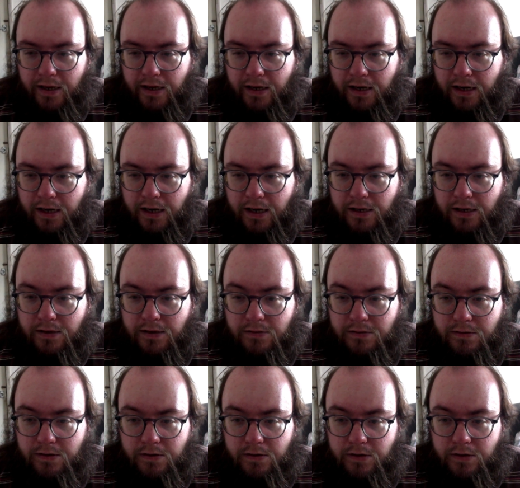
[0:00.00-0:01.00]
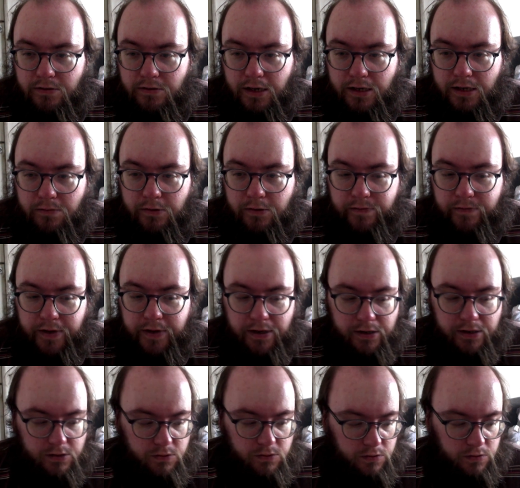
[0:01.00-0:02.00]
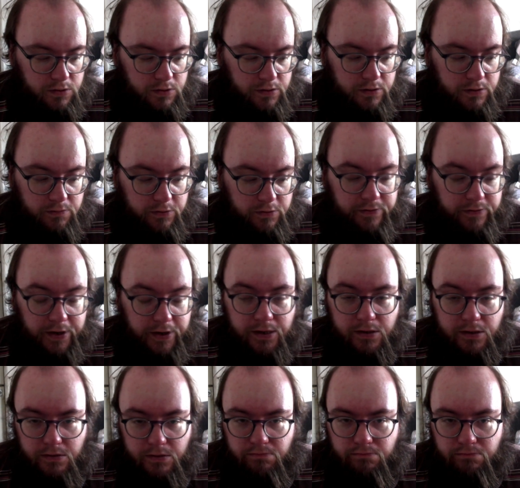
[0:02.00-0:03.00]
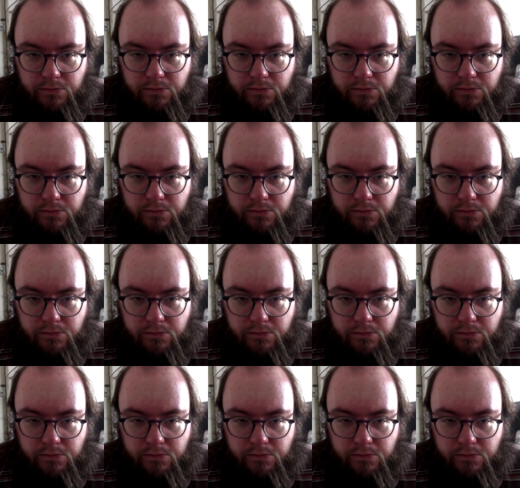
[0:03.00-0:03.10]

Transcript: and interacting with various sort of with various